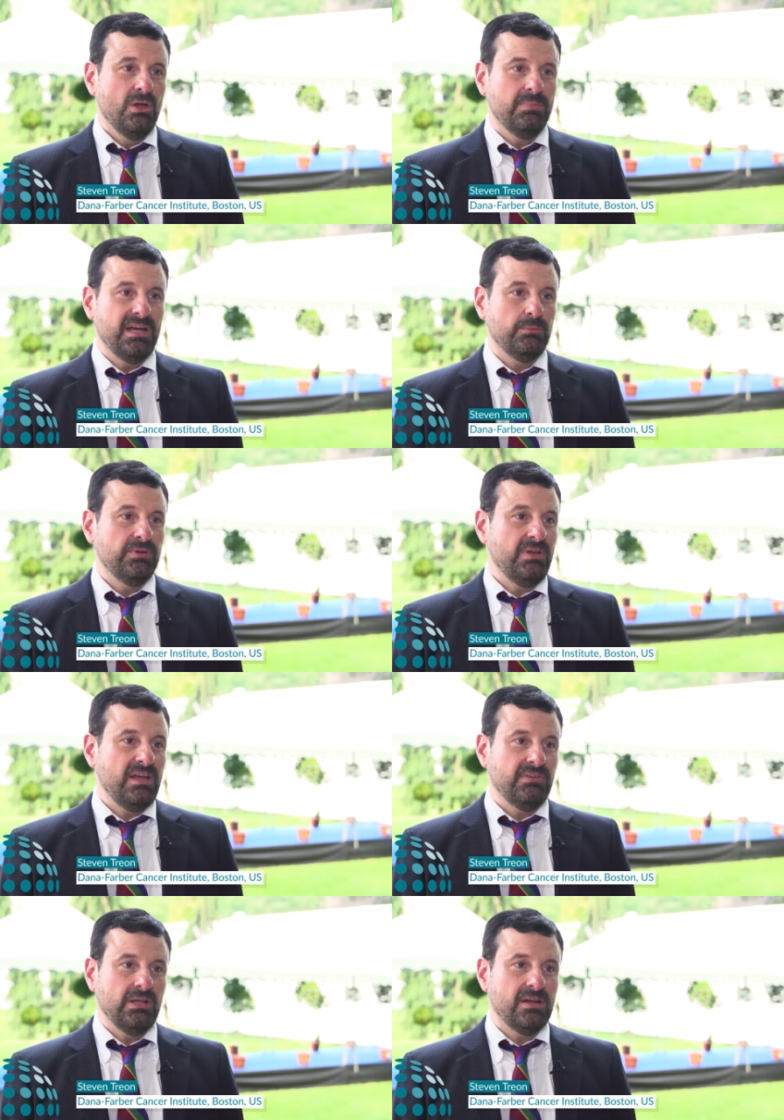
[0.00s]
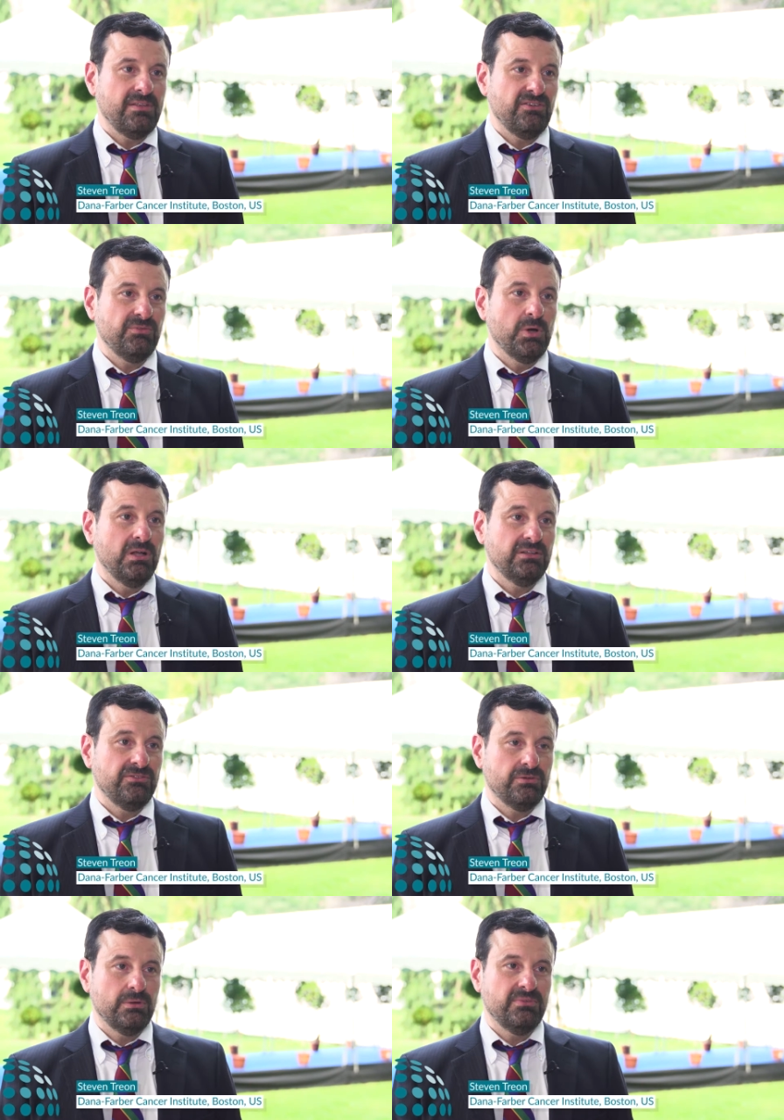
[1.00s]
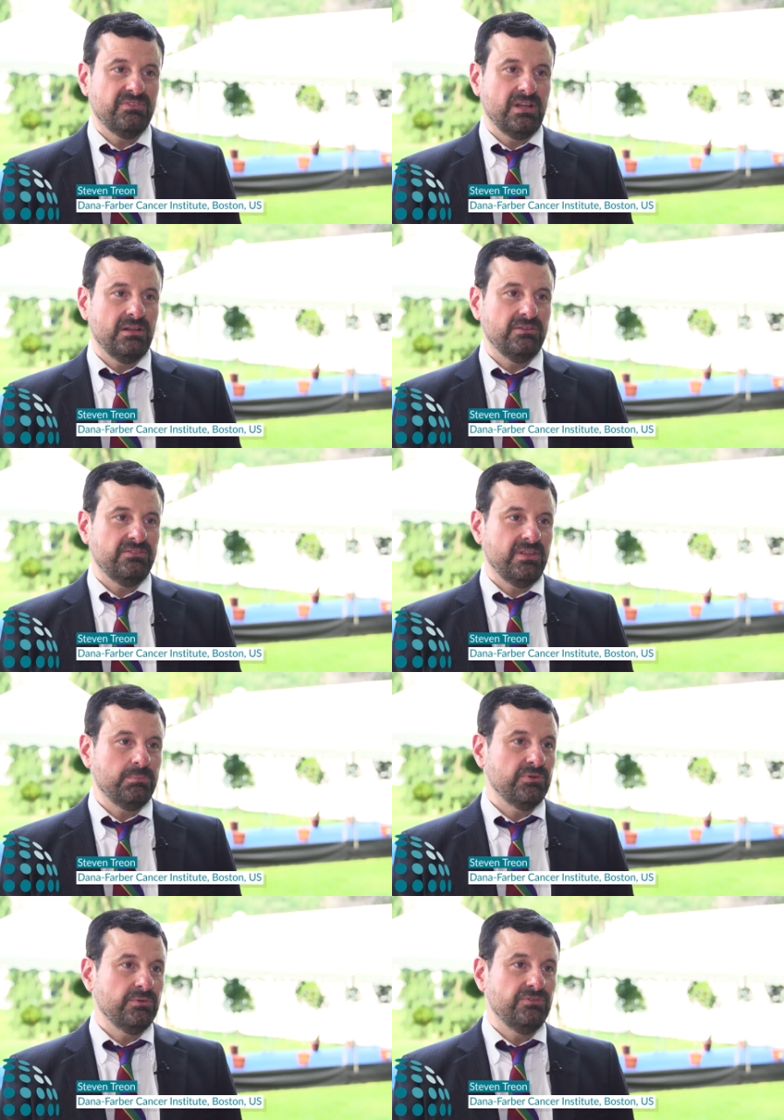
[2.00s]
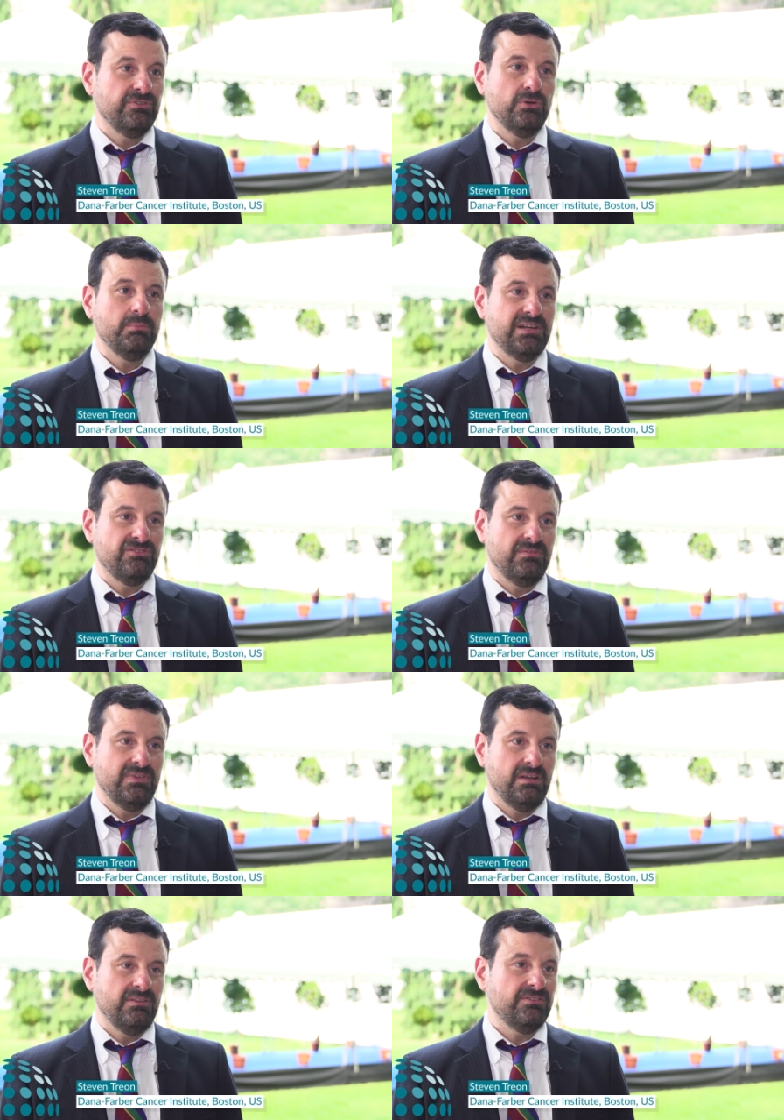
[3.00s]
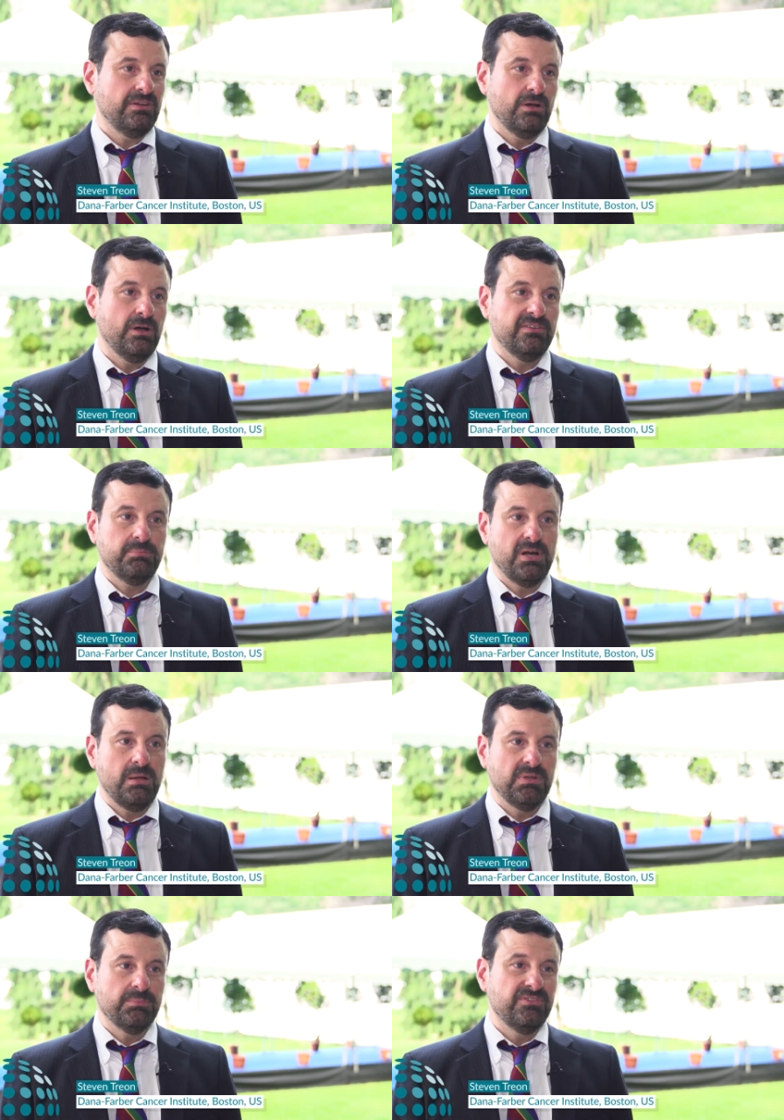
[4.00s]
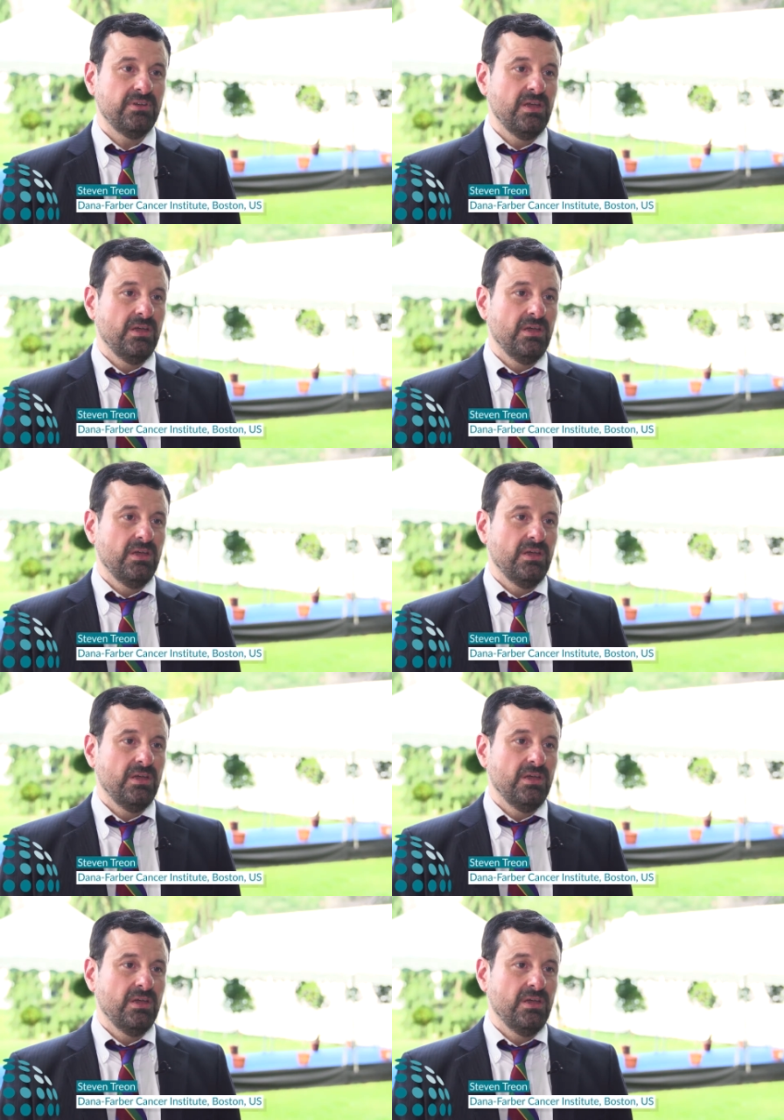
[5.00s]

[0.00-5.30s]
but when you have a lot of these Waldenstrom cells, they produce too much of it, and this can cause problems.